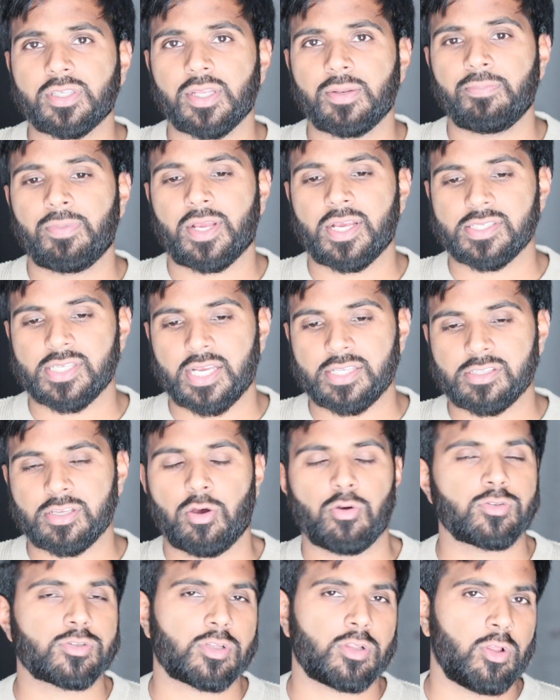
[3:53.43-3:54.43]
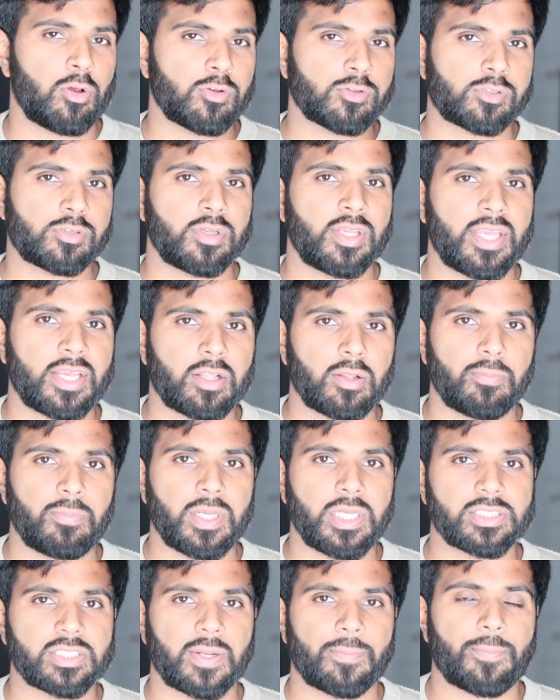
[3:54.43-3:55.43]
it because I saw it was close to Eagle
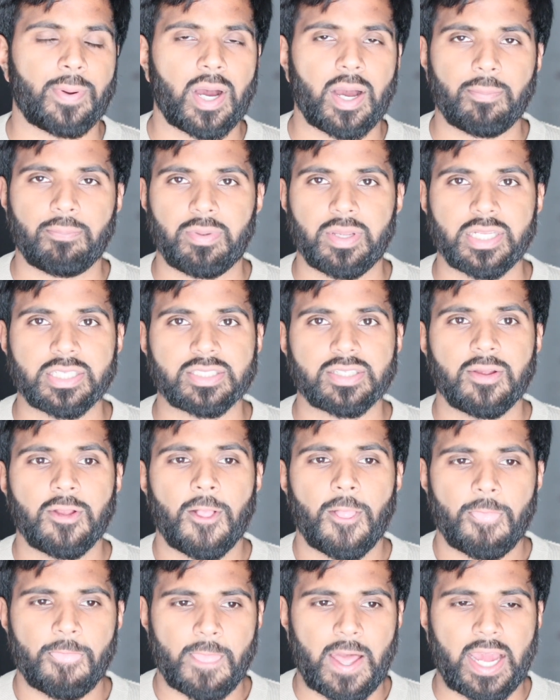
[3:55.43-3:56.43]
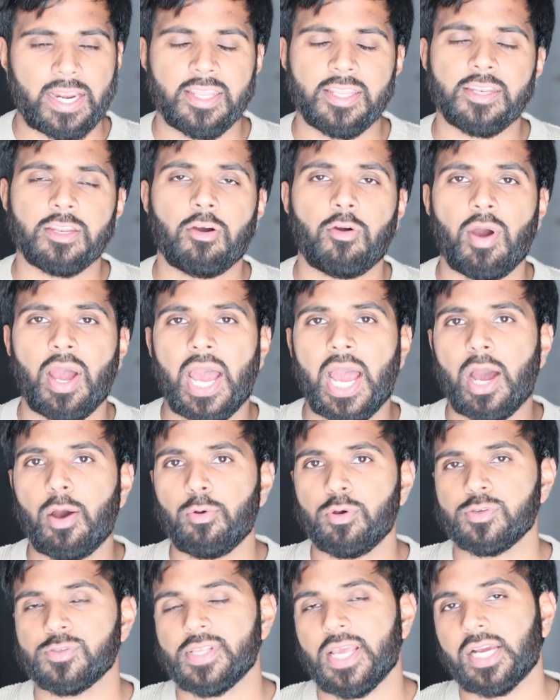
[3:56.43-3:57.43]
Beach and Palm Beach. I didn't know
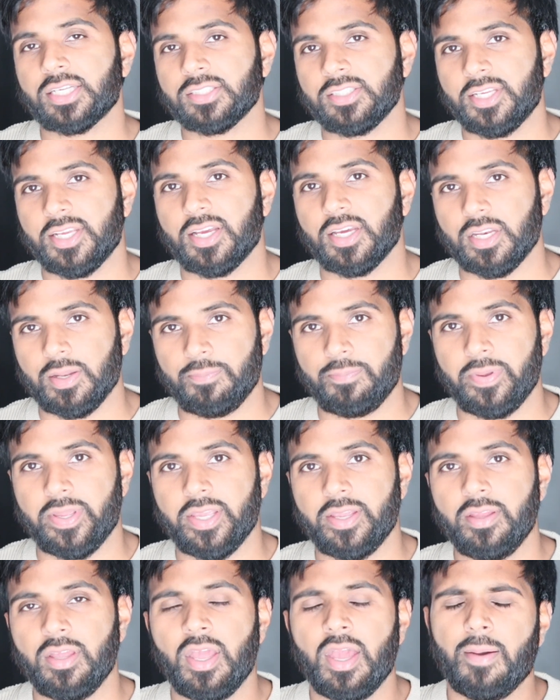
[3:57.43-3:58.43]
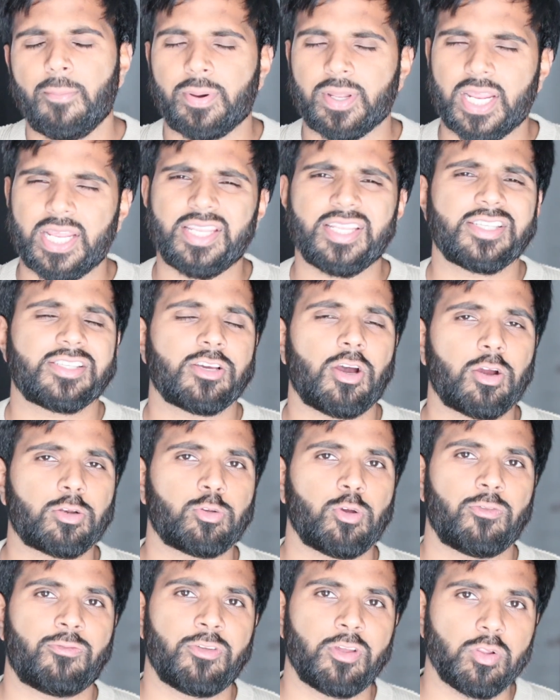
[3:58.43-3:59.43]
how it was actually going to be, but I did talk
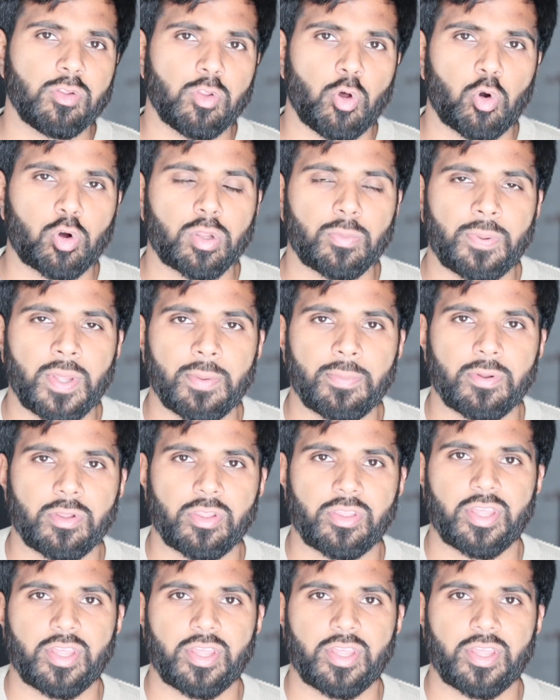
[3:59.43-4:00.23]
to a few local people